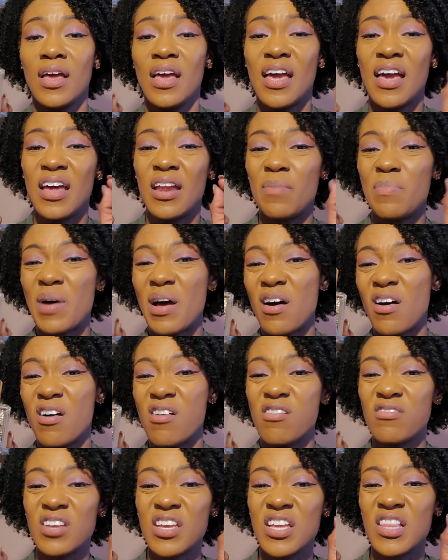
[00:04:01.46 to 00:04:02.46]
at
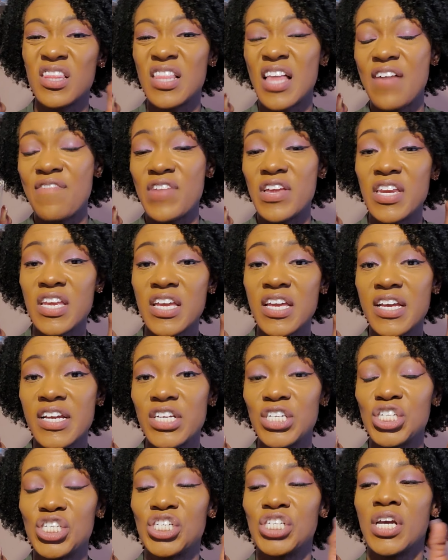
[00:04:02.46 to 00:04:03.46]
about
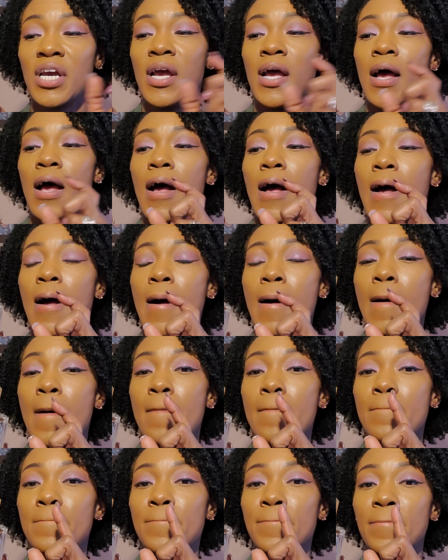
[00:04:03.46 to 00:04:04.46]
11-ish.
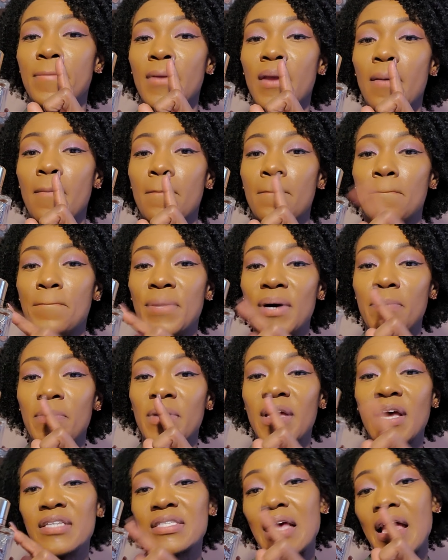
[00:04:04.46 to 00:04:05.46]
But
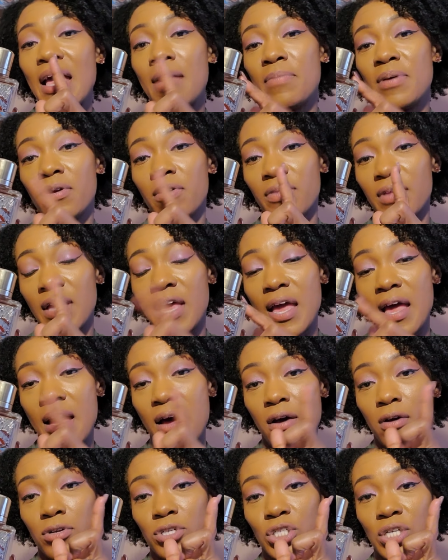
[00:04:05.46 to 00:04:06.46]
because I had been on the
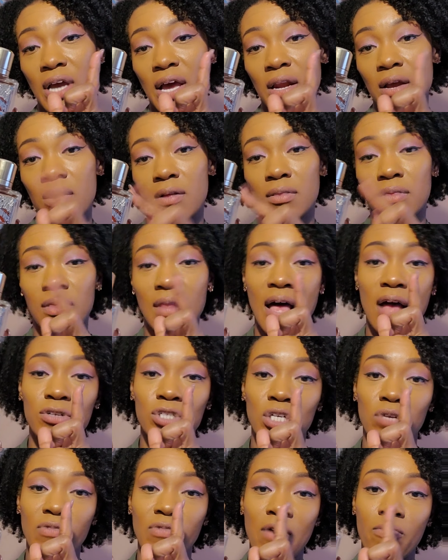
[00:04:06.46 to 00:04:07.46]
couch kind of
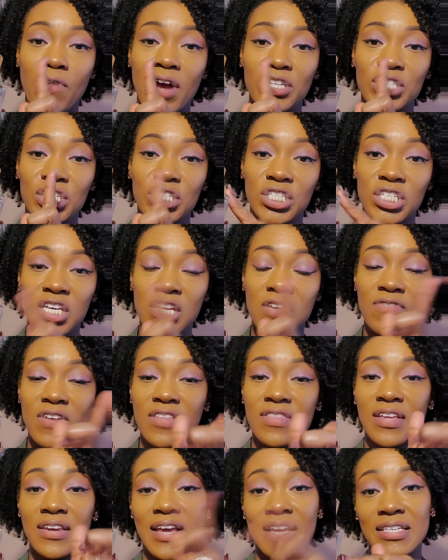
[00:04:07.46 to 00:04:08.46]
lounging around watching TV,
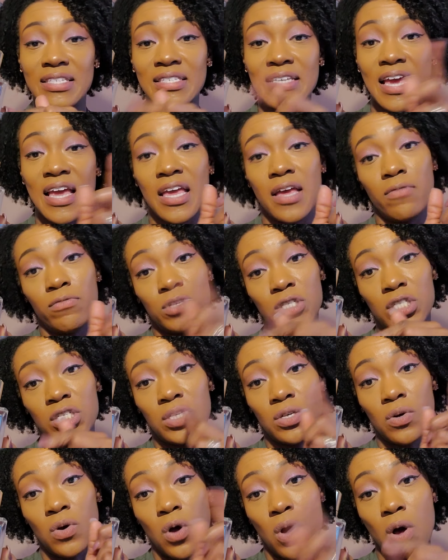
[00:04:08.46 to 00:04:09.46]
the next day it was
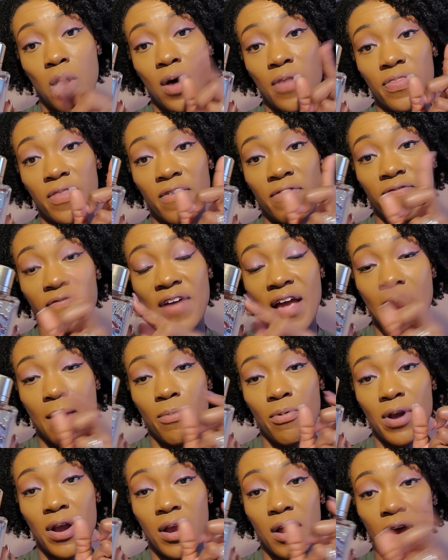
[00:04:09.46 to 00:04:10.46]
still on the
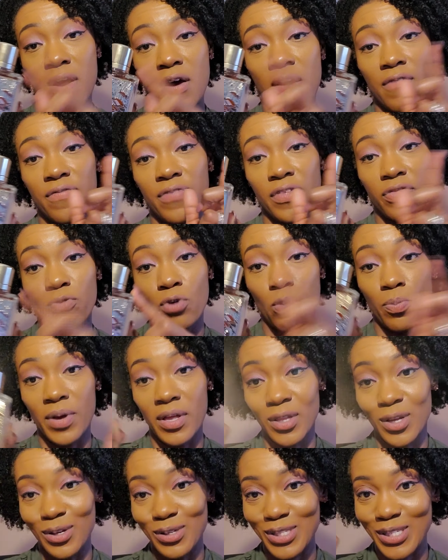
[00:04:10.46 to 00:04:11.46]
fabric of the throw
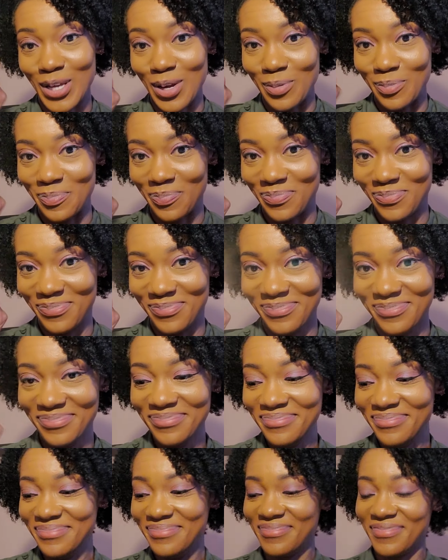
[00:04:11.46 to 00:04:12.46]
pillows. So
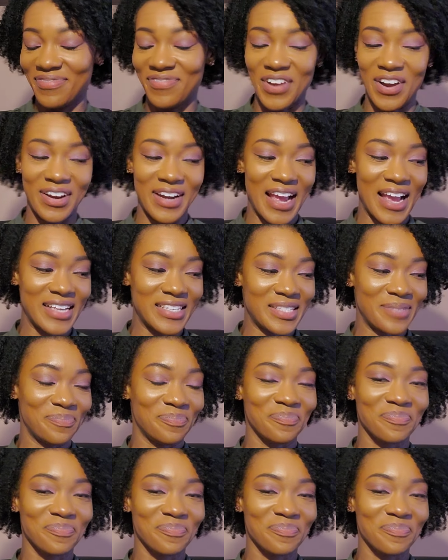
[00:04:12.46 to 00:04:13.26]
very nice.